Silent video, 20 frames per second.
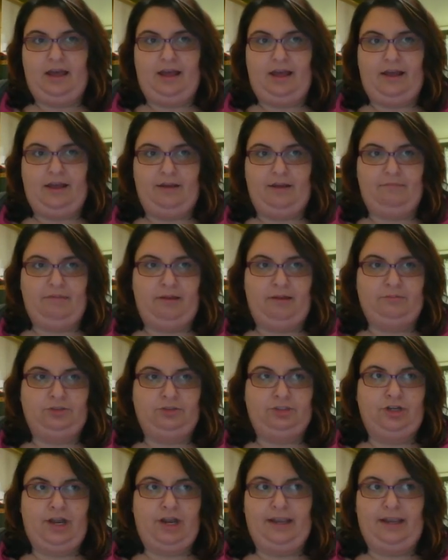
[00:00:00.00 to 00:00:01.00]
I'm
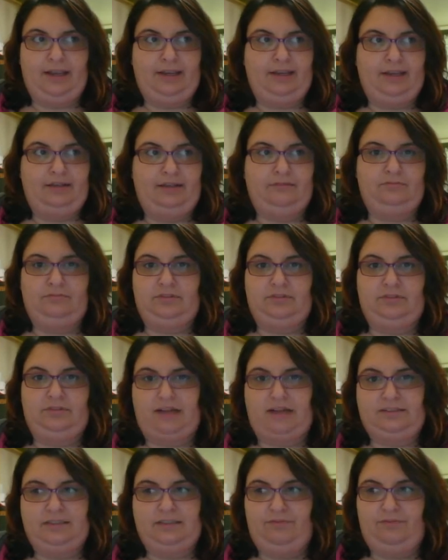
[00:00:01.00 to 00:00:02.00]
trying
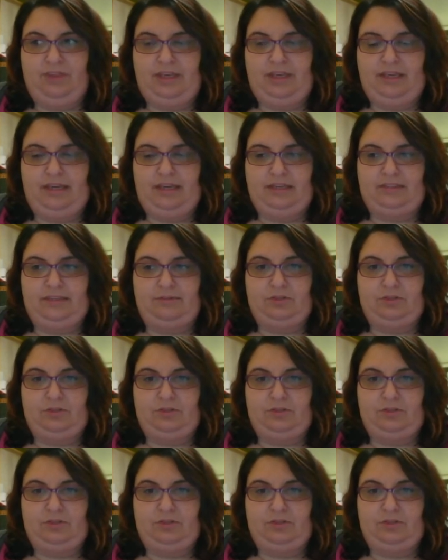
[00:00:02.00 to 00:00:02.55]
lots of things.